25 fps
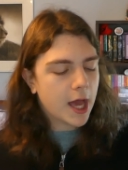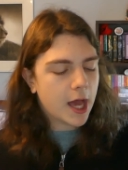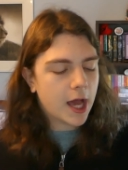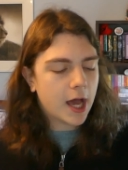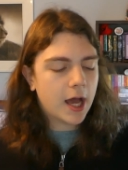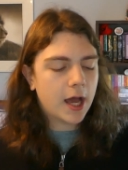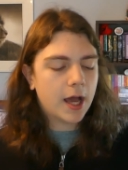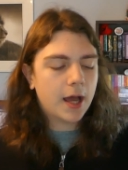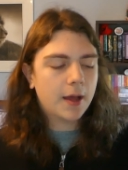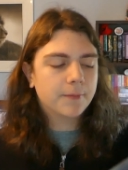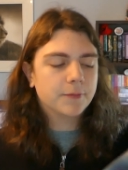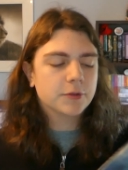
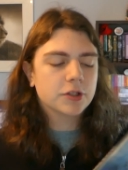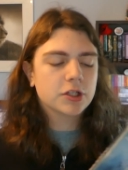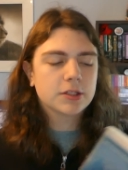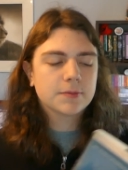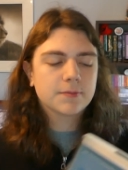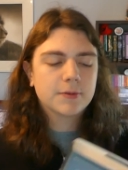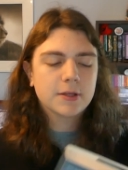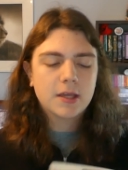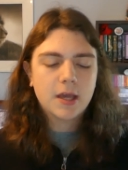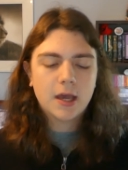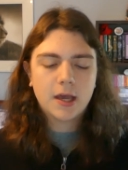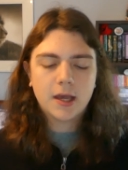um,
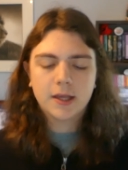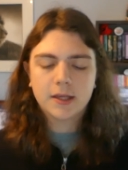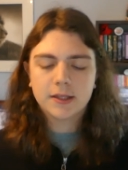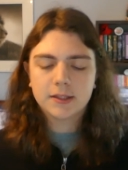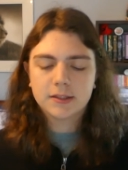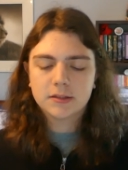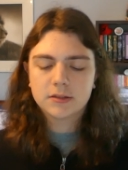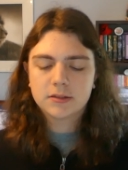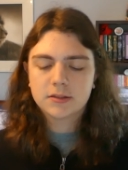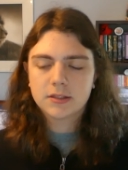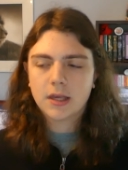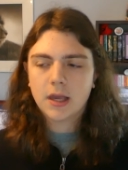just
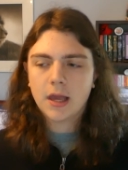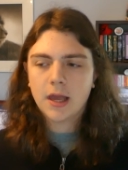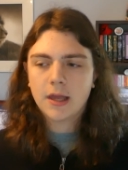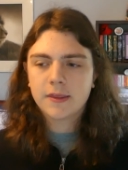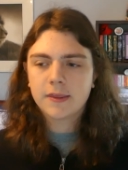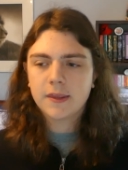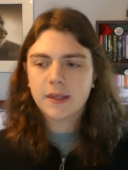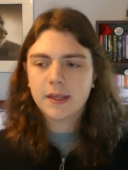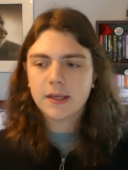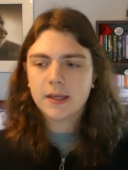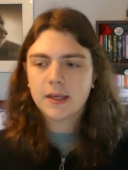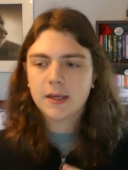because I
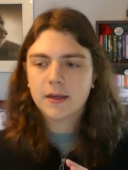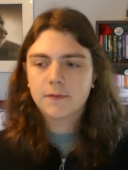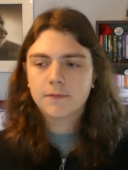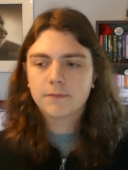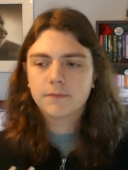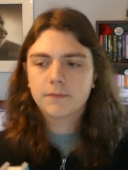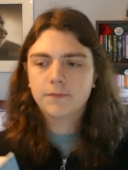think